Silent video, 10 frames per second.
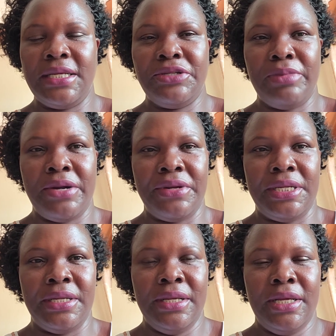get married
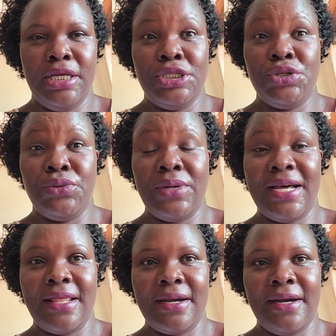into
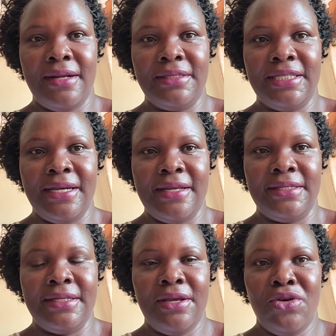other
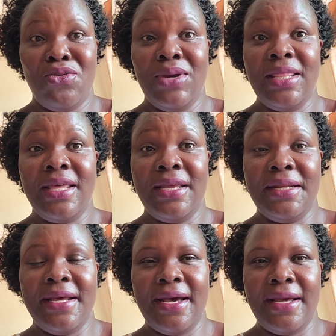cultures, when they
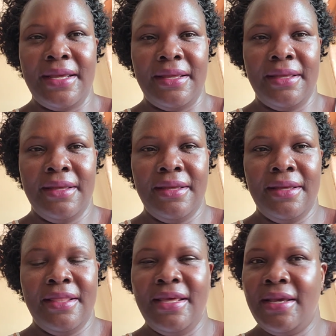die,
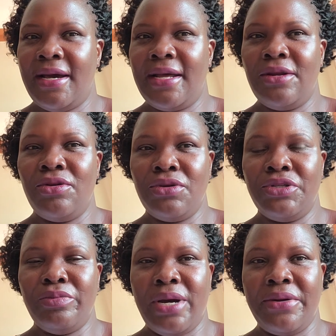they are
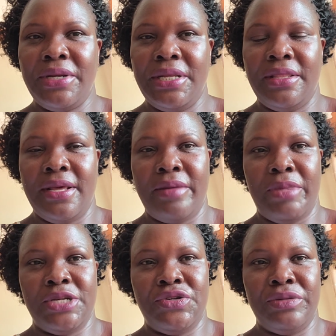not buried in their
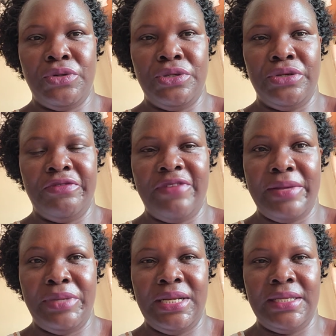matrimonial
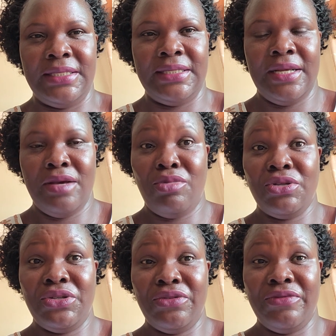families.
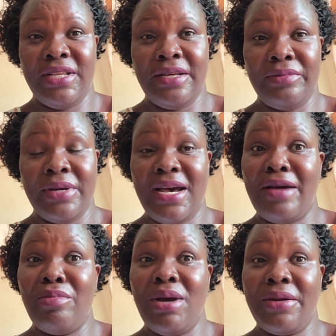Most of them are
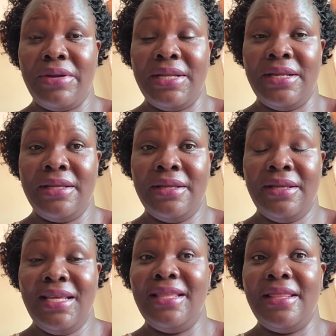buried
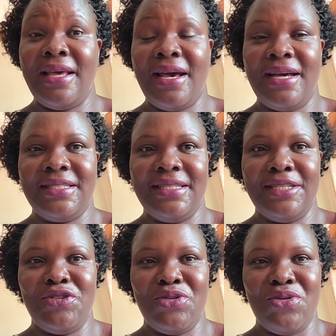in their
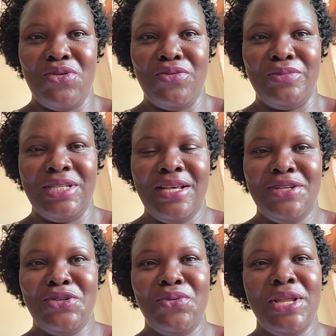ancestral homes.
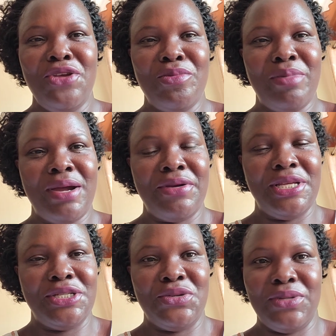So when you marry
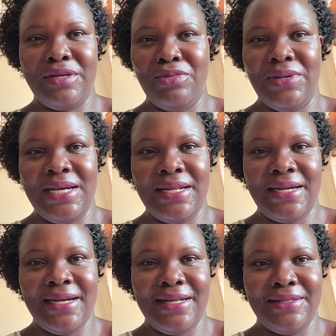into the Buganda
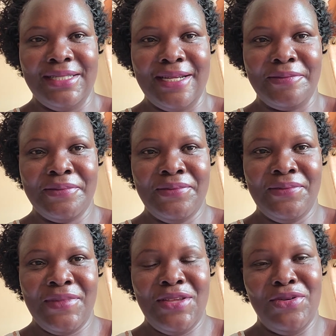culture,
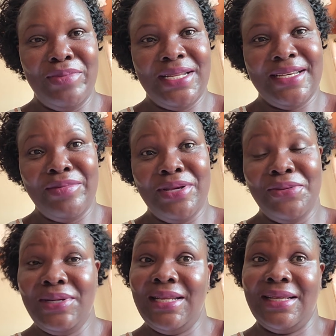you better be
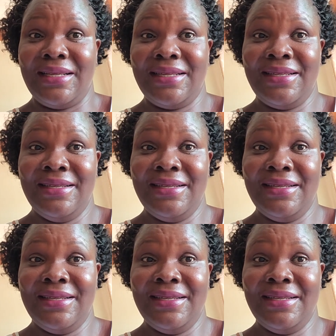willing